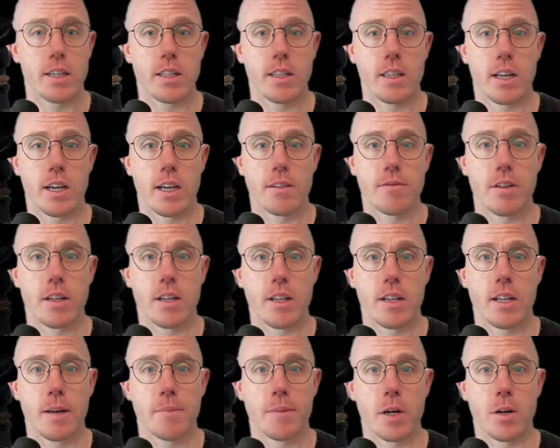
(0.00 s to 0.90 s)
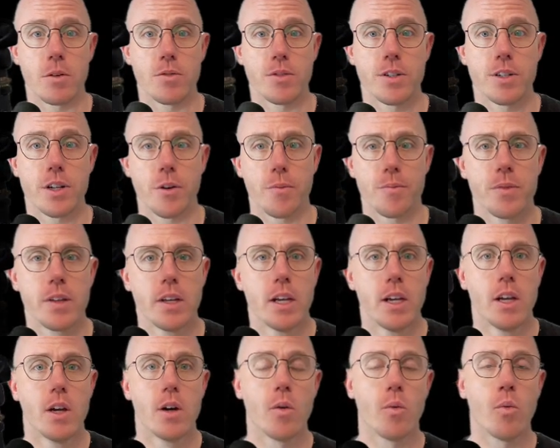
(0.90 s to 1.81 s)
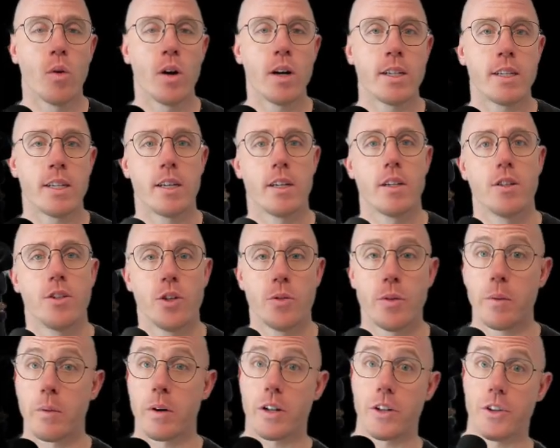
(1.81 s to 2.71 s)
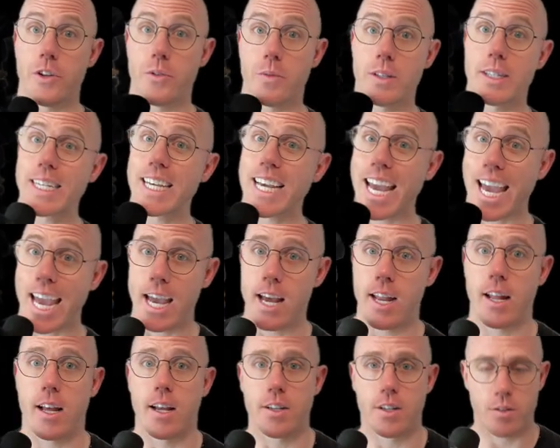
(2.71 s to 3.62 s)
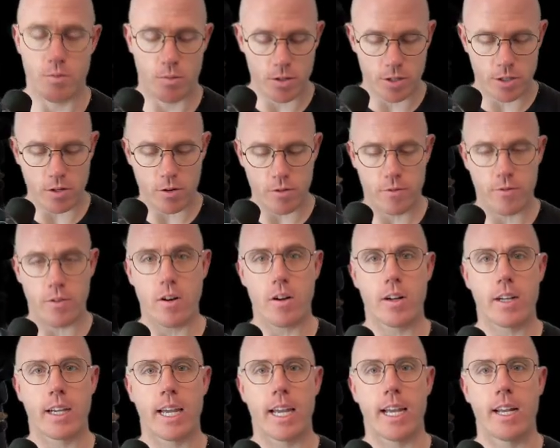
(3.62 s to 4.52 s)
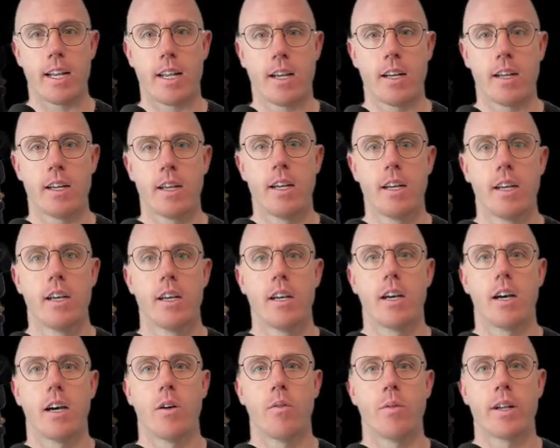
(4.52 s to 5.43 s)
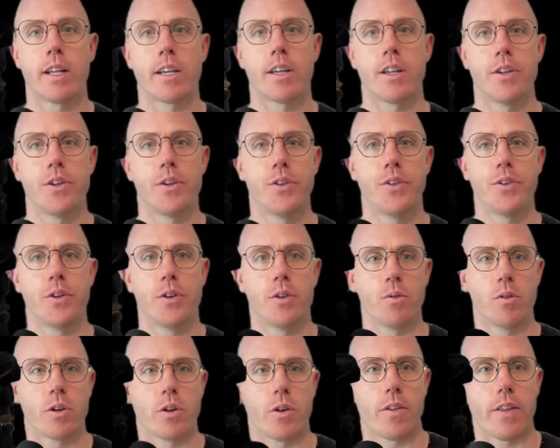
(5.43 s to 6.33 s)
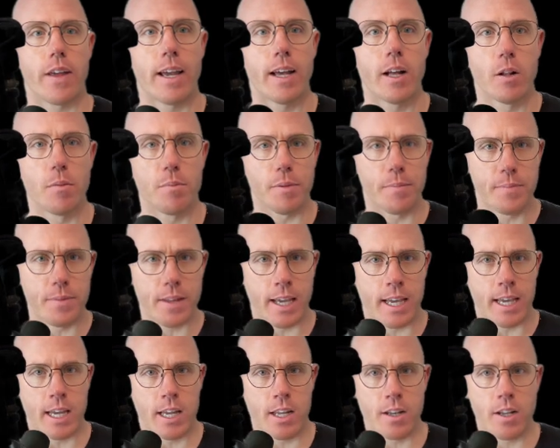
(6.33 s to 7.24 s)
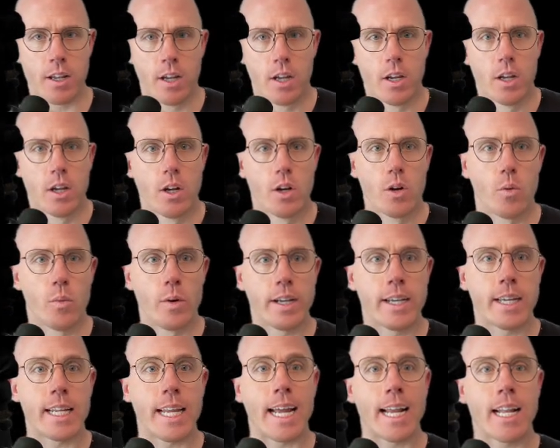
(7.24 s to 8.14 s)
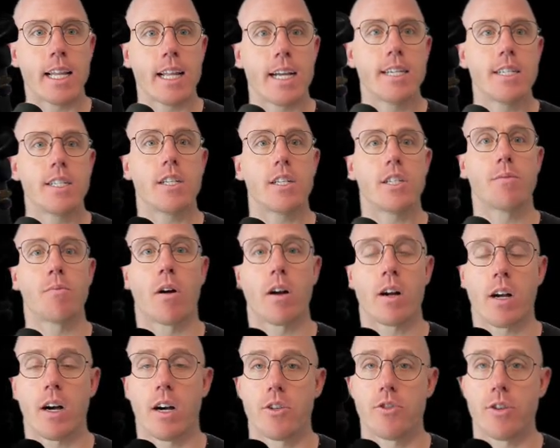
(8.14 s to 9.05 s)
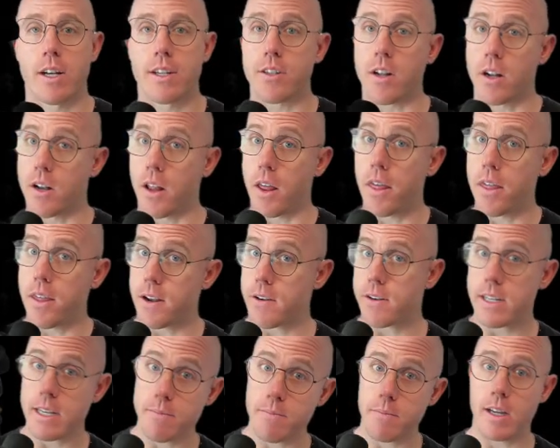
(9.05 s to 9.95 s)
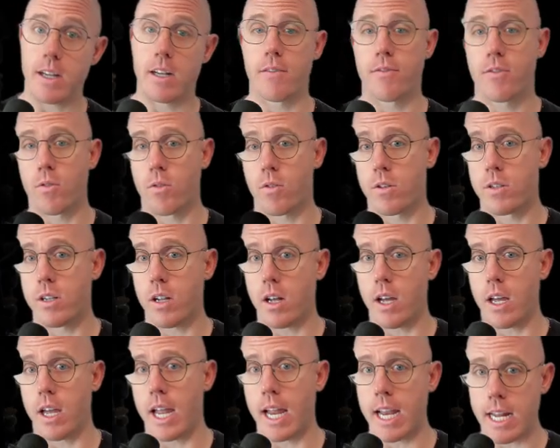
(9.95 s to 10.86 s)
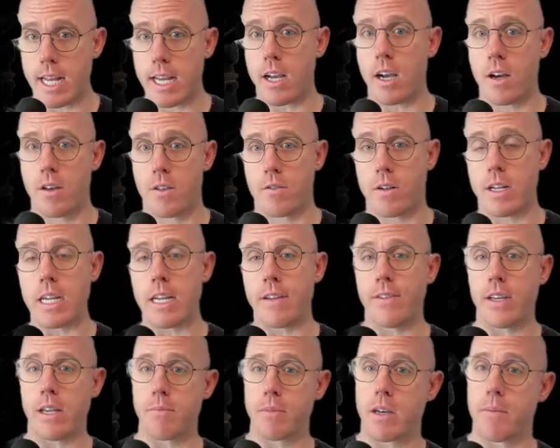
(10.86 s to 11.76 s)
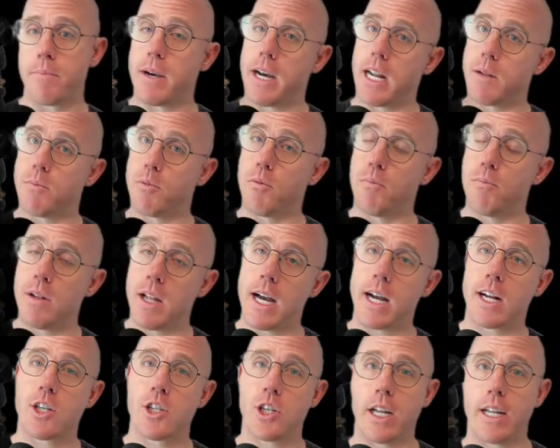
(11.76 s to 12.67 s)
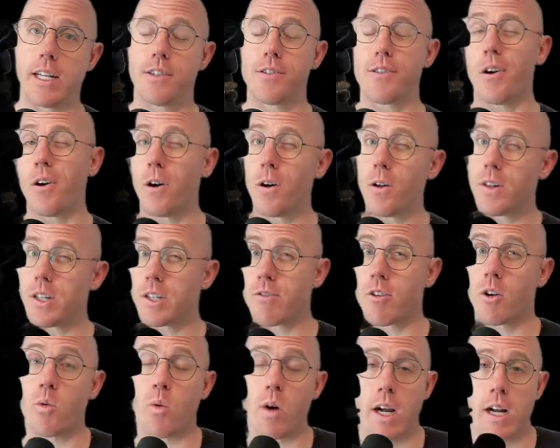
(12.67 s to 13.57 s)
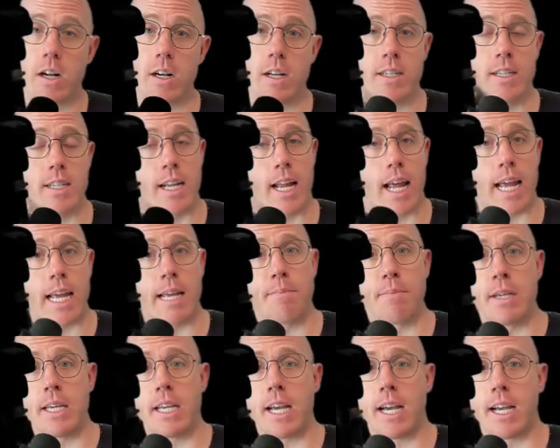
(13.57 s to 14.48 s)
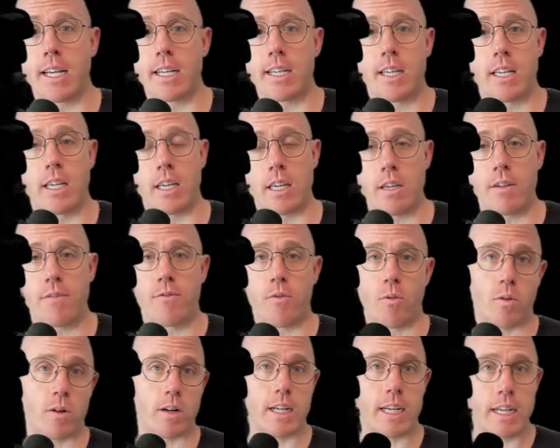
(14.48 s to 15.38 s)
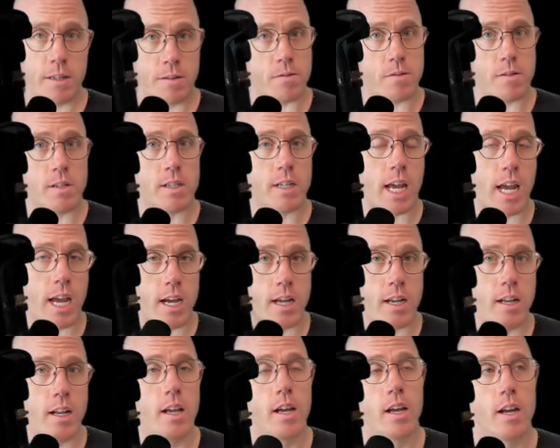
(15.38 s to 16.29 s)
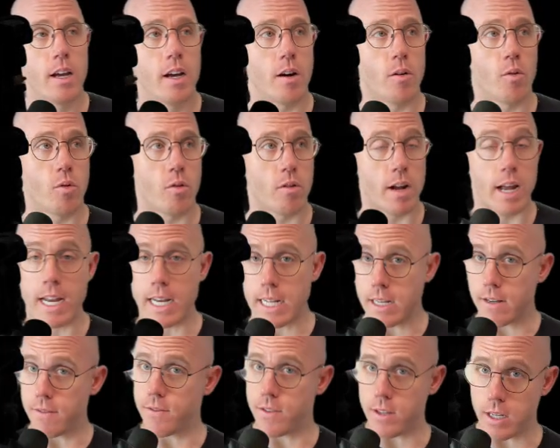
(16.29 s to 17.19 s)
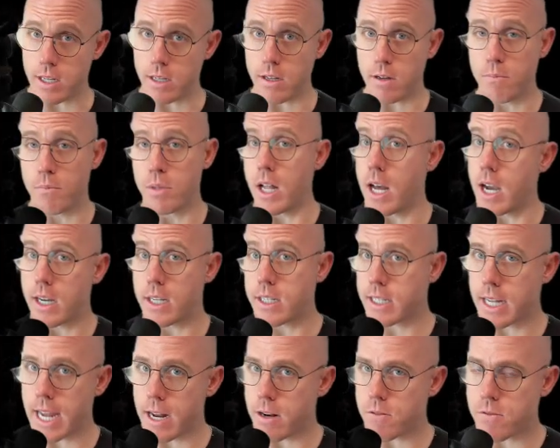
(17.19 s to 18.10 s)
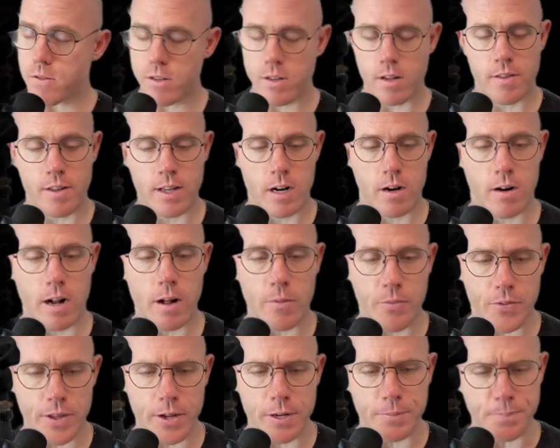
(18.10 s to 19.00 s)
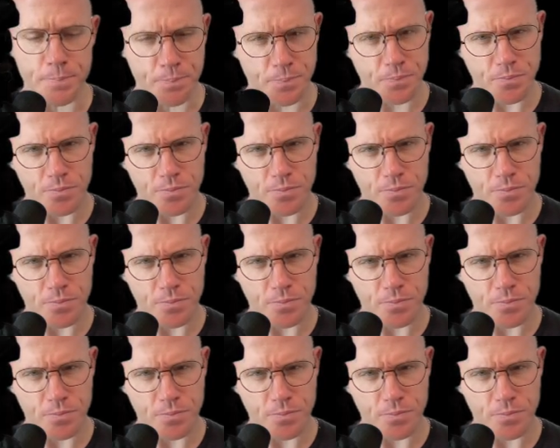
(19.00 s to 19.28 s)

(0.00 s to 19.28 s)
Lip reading: live demo. So what do we want to do with Cana? Well, so far, Cana, what it can do, we'll go to the help, and we can analyze smart contracts on Ethereum and, of course, any other EVM-compatible blockchains. All that's required is an API key for Etherscan or any of the block scanners that are out there.